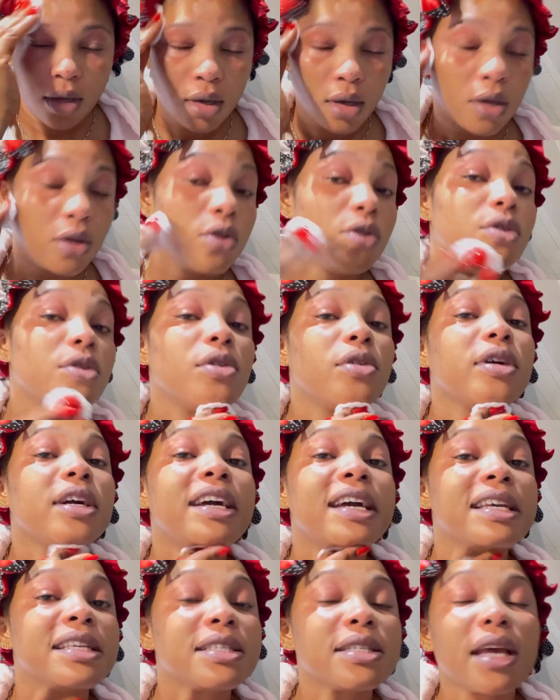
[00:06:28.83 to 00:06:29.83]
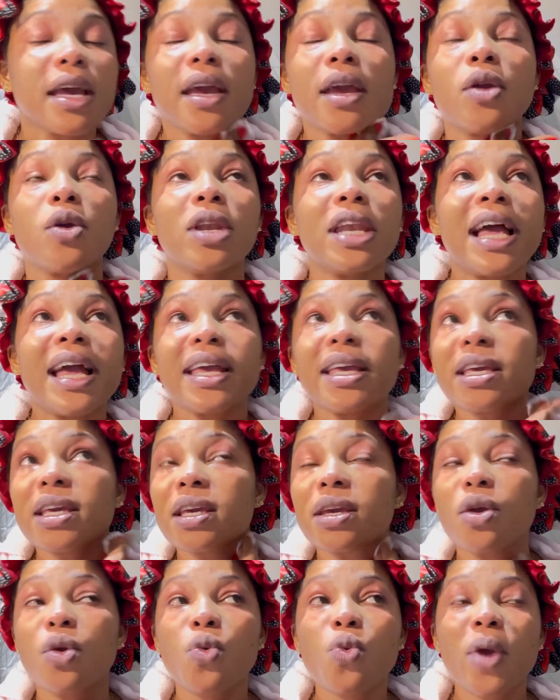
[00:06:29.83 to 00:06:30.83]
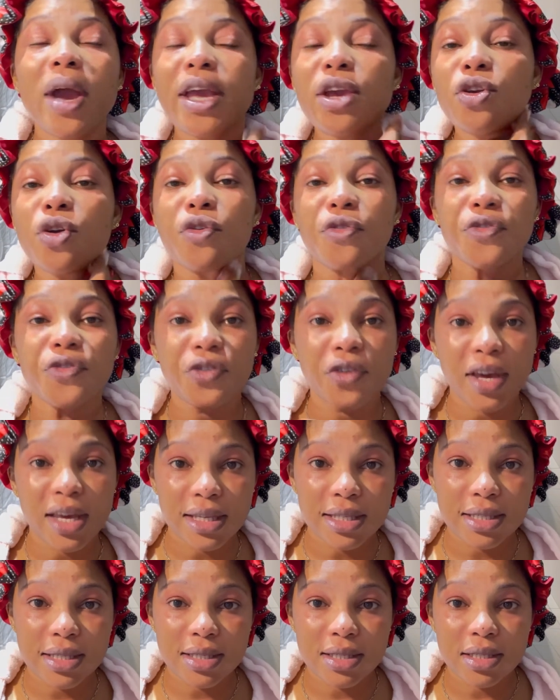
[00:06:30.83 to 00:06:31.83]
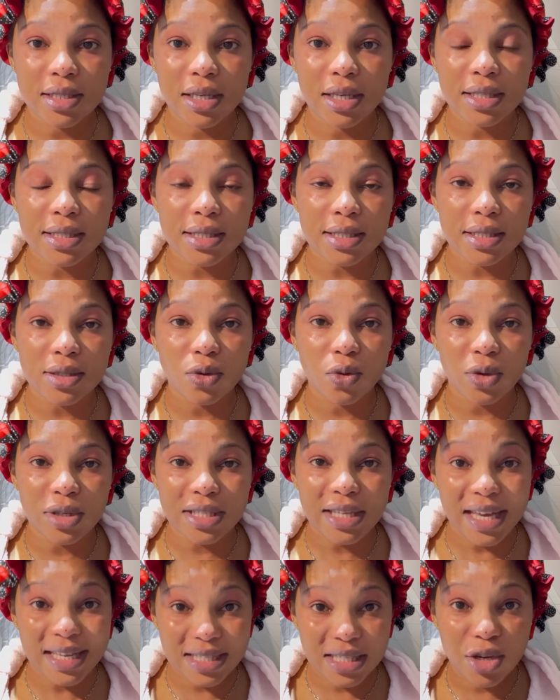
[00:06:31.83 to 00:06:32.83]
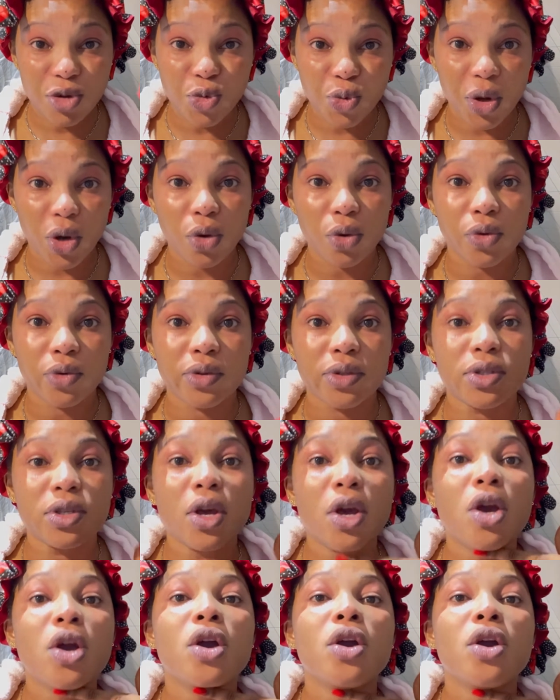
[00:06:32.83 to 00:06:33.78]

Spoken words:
You know guys, like where your face is getting wrinkles,